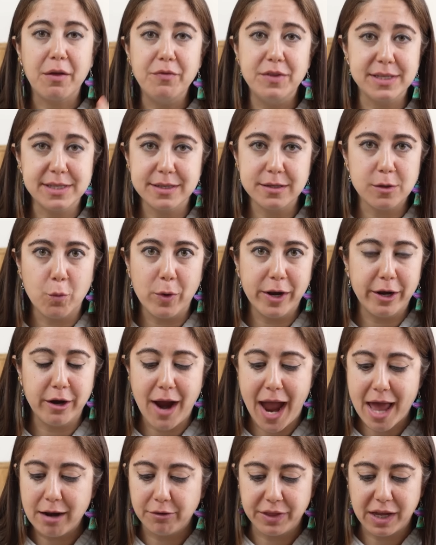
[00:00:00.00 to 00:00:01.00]
this is the
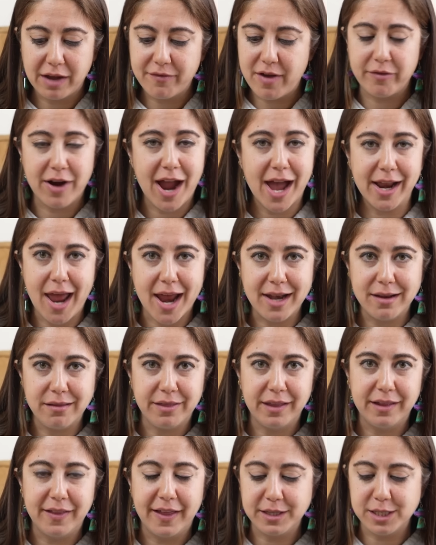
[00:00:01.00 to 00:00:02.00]
winner. I don't think I've ever had
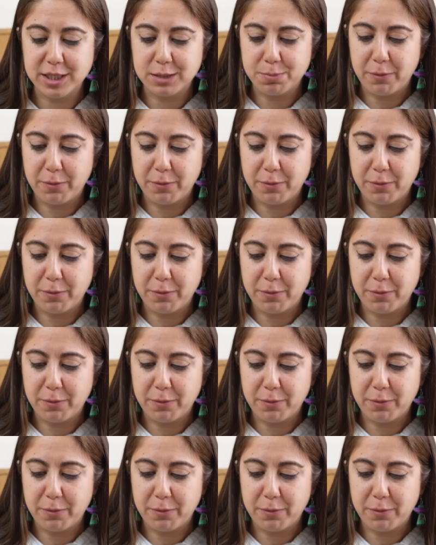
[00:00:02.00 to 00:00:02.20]
anything like this